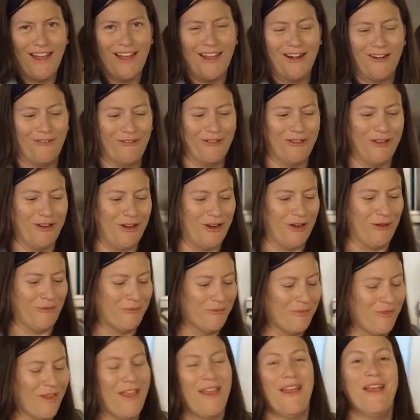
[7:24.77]
I don't really know,
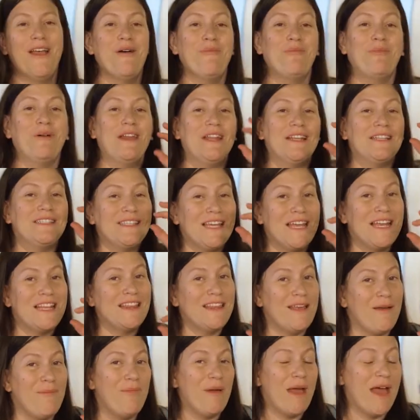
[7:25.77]
but it's like
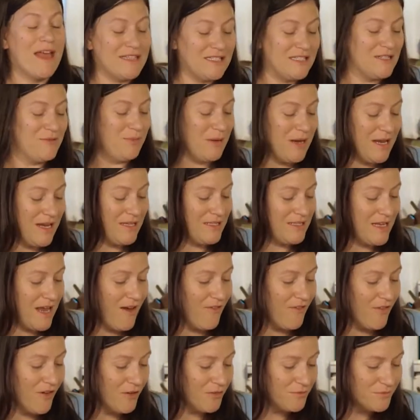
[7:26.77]
the best piece
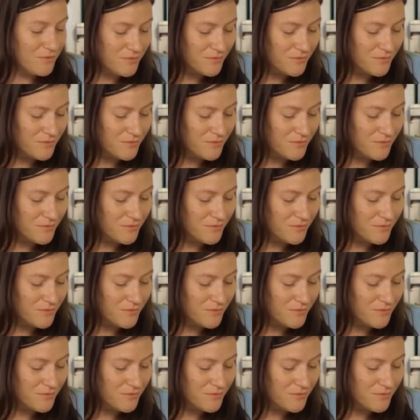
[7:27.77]
ever.